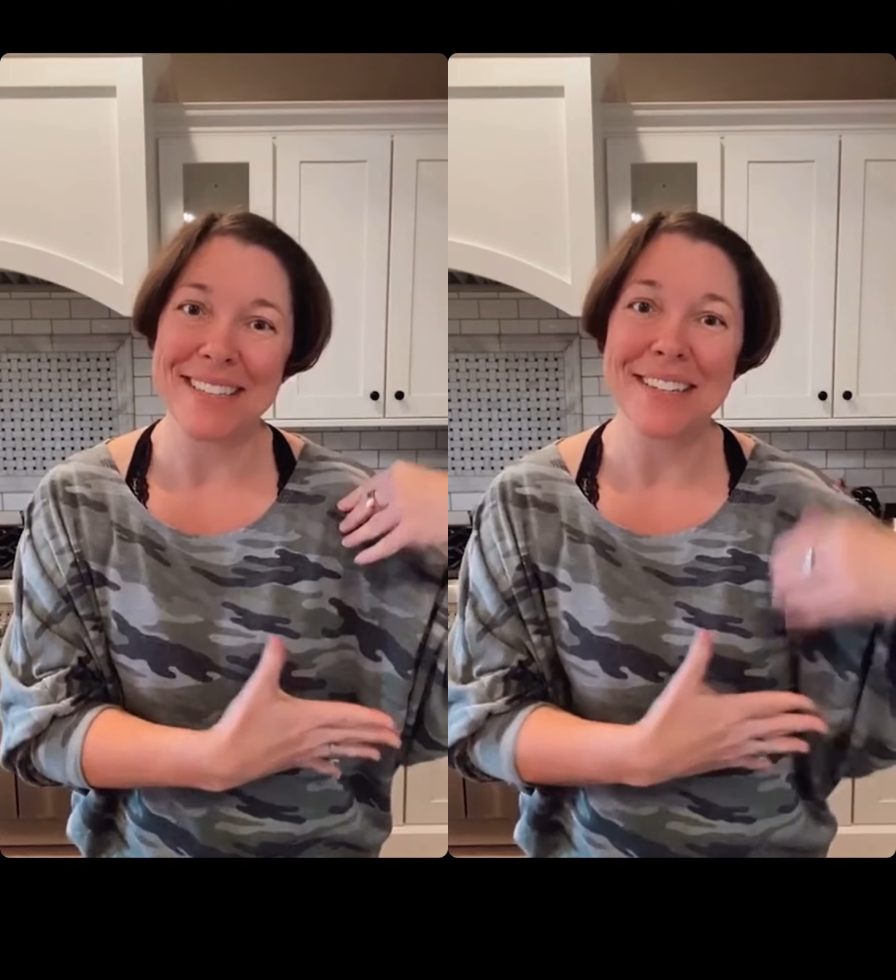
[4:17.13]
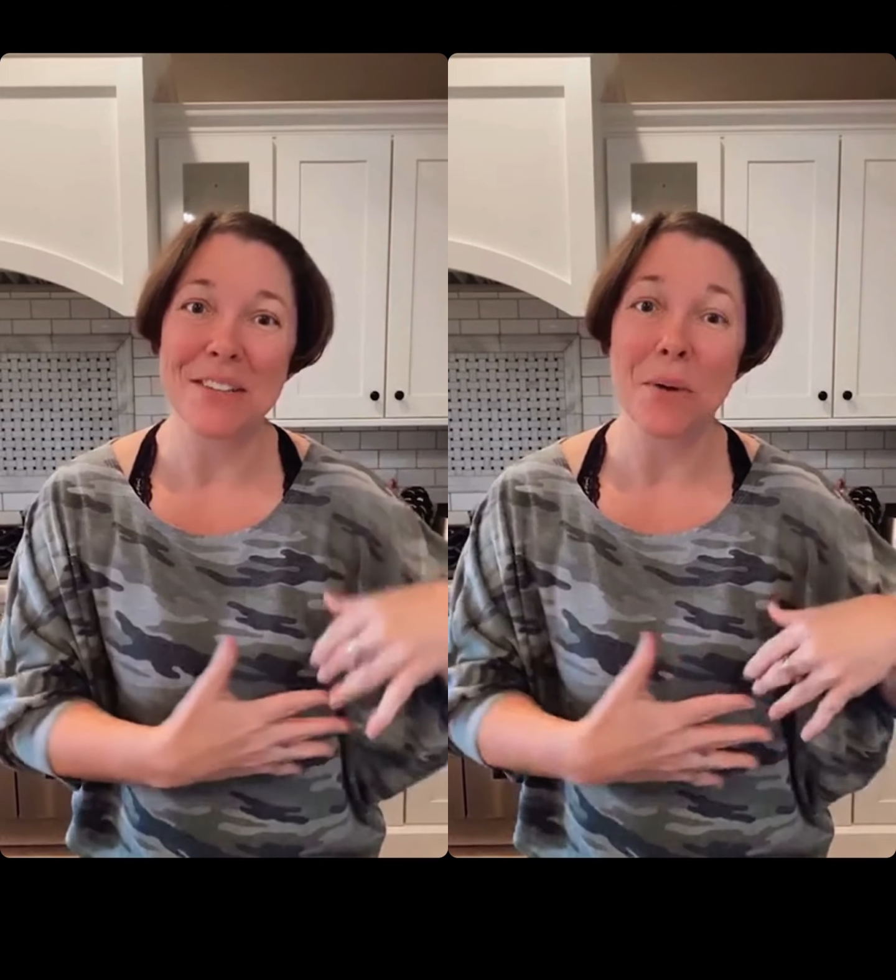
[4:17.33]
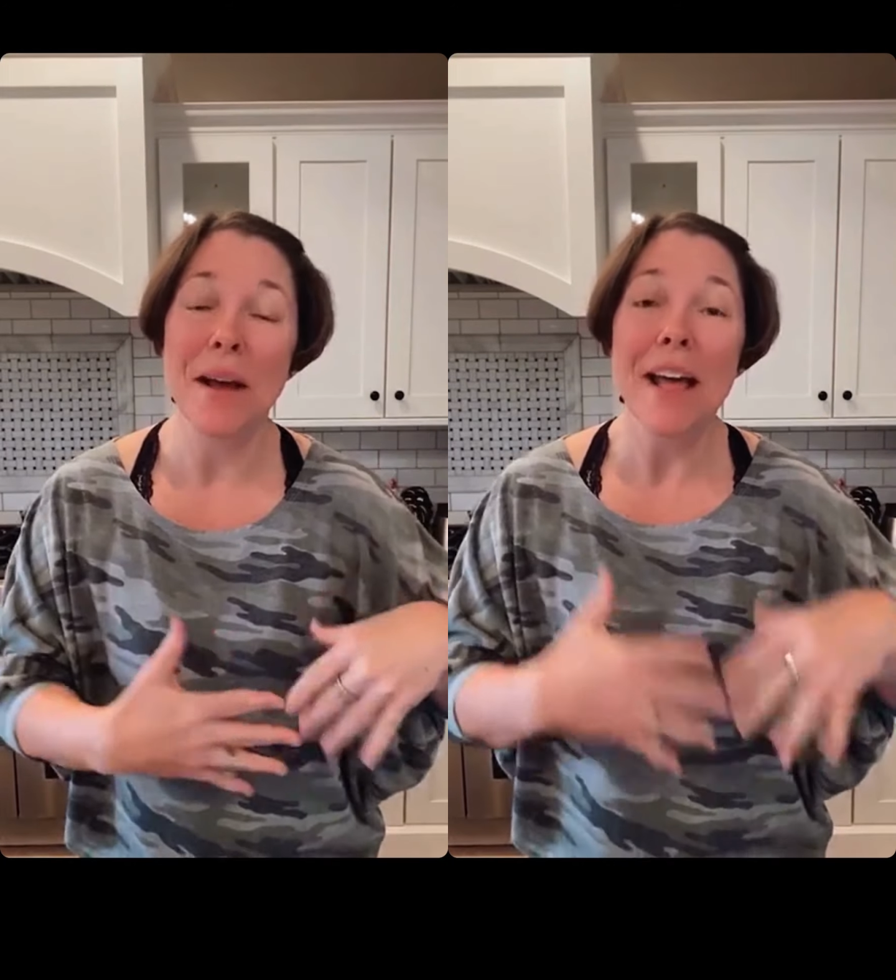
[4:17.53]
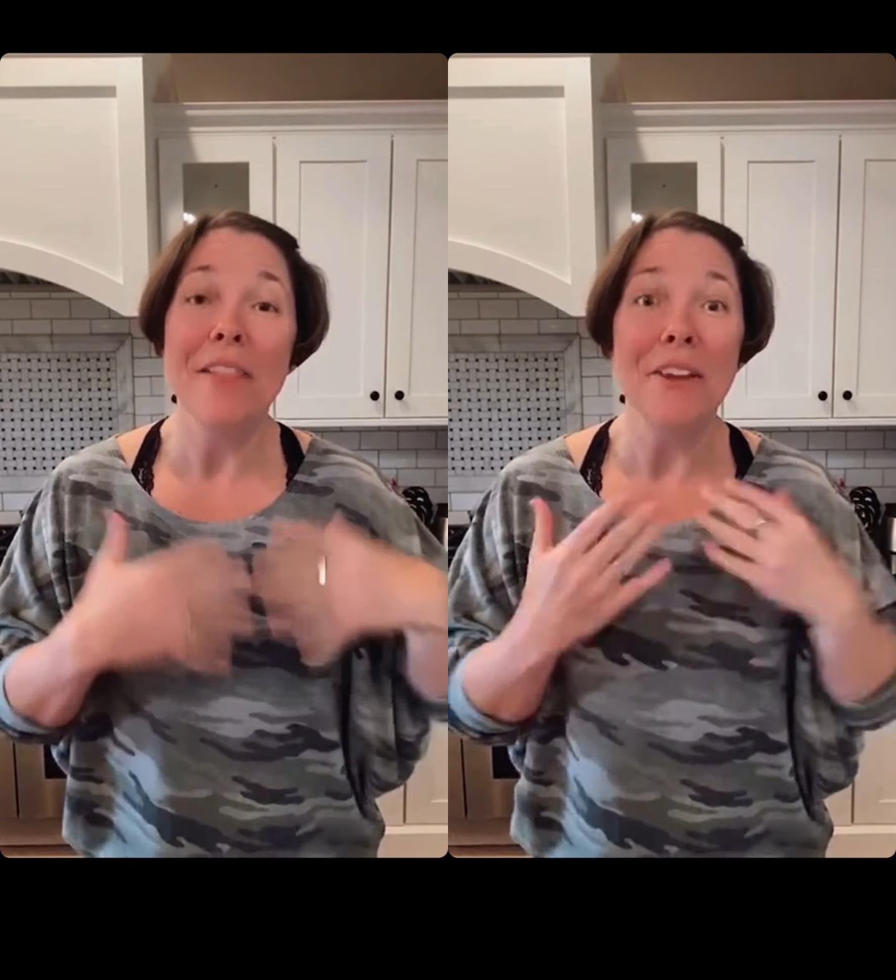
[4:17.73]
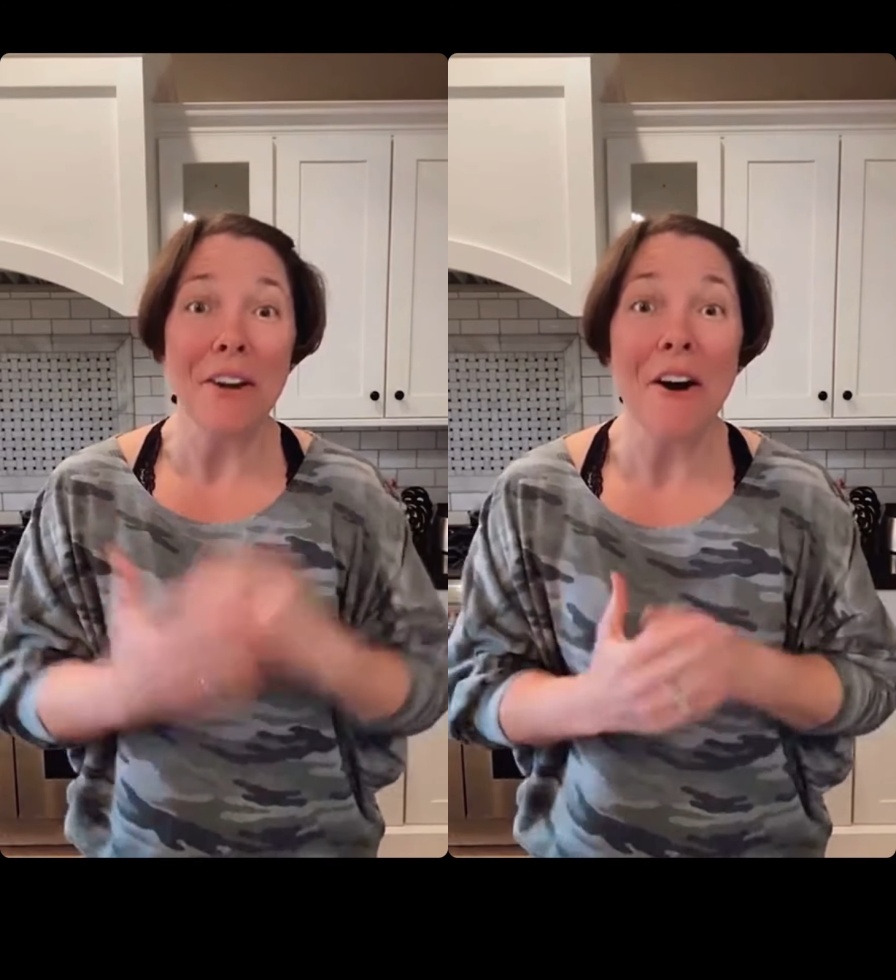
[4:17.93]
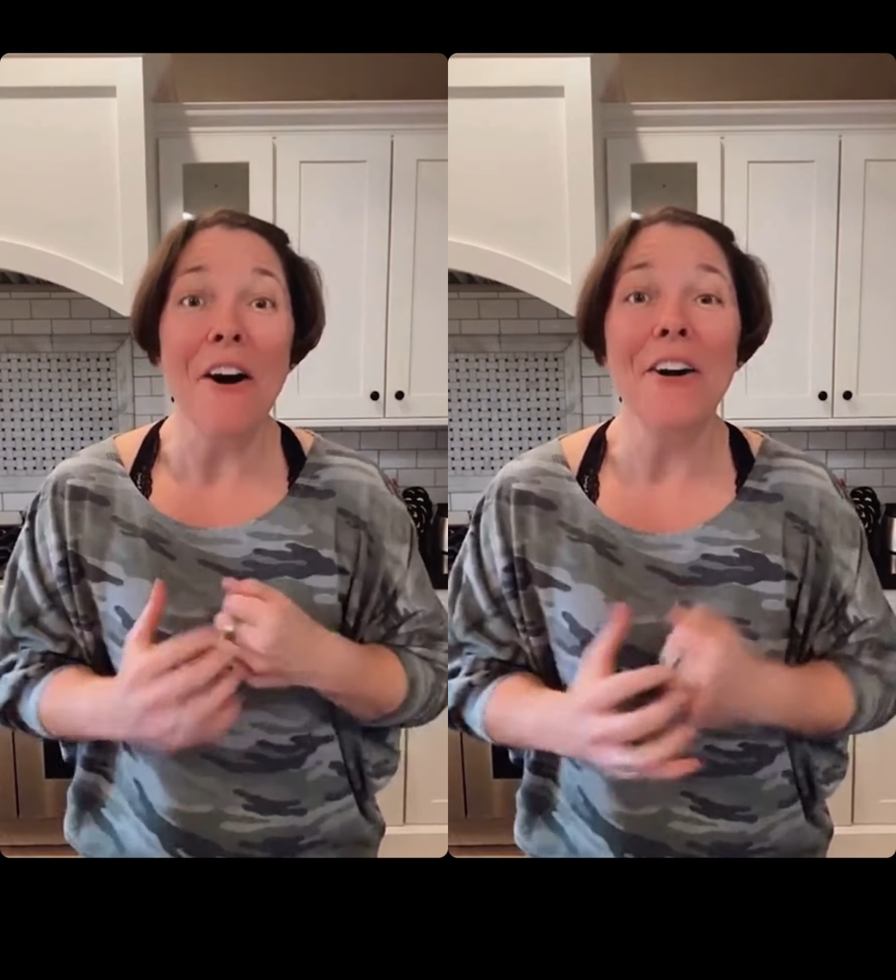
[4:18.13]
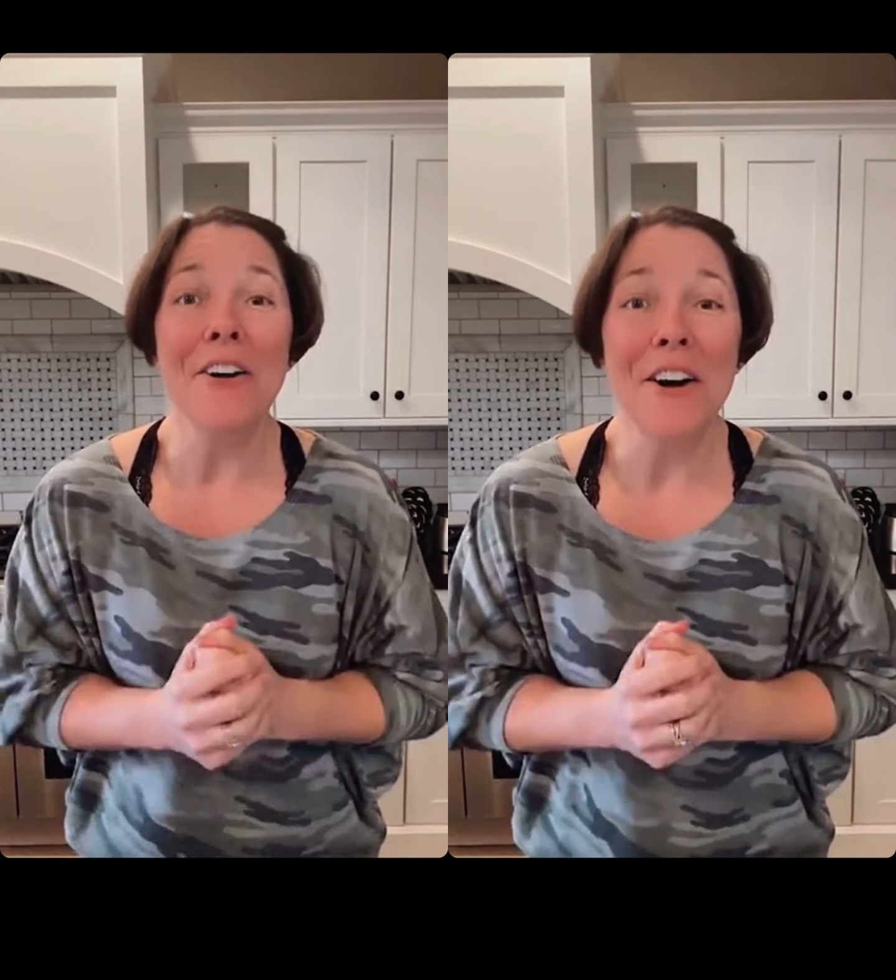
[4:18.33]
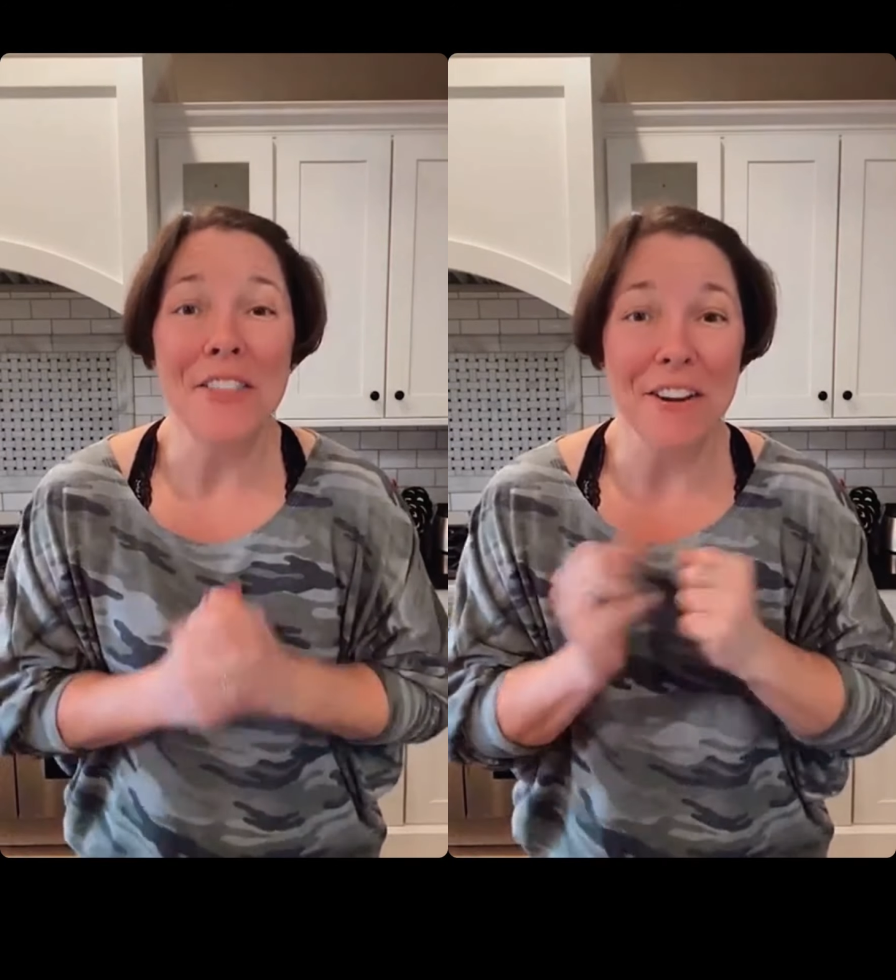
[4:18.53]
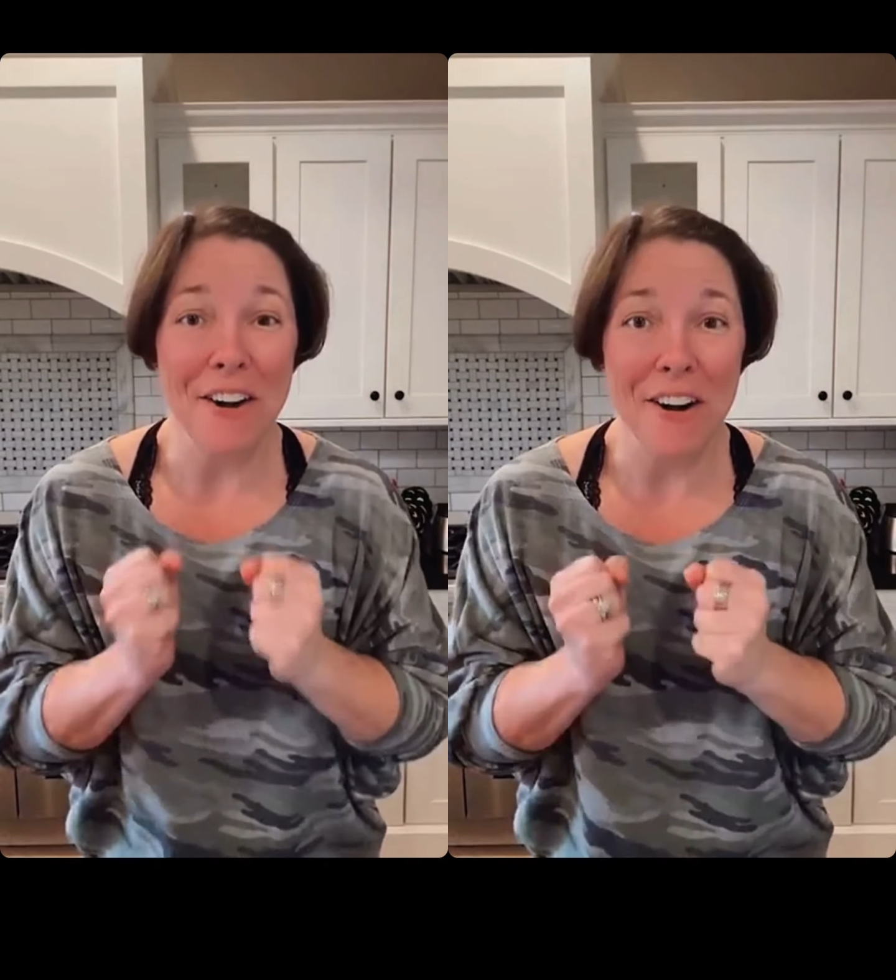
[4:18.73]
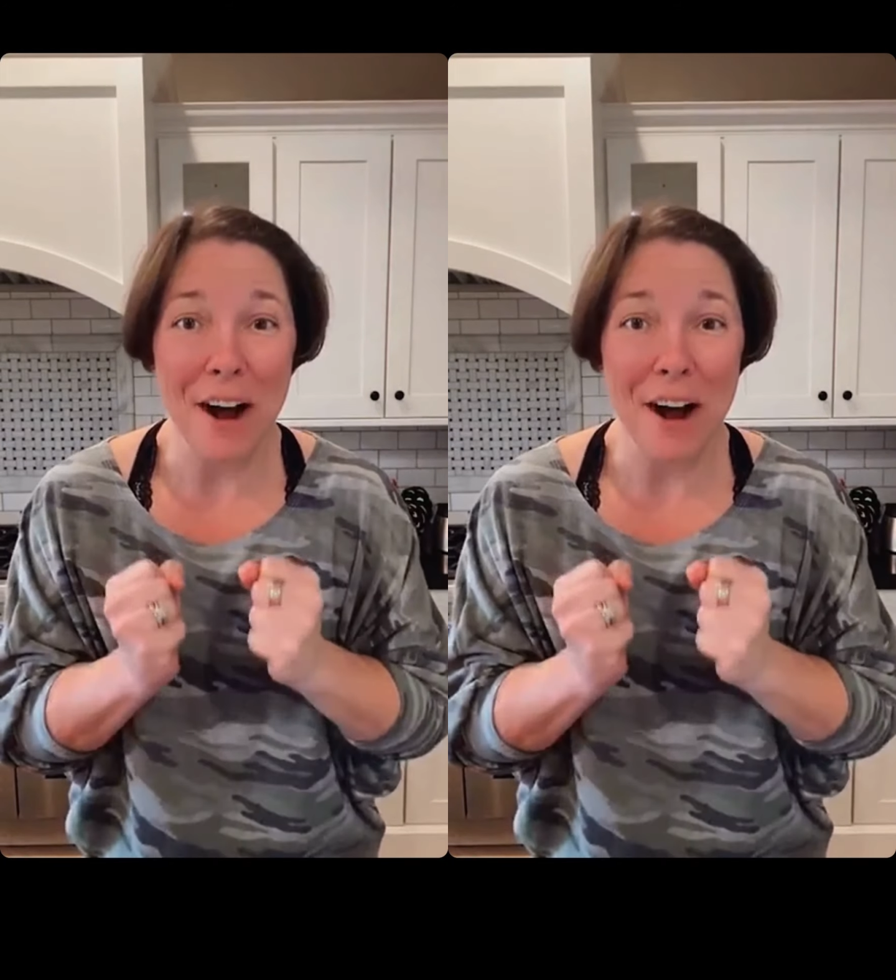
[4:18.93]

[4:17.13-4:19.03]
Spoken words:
And so there are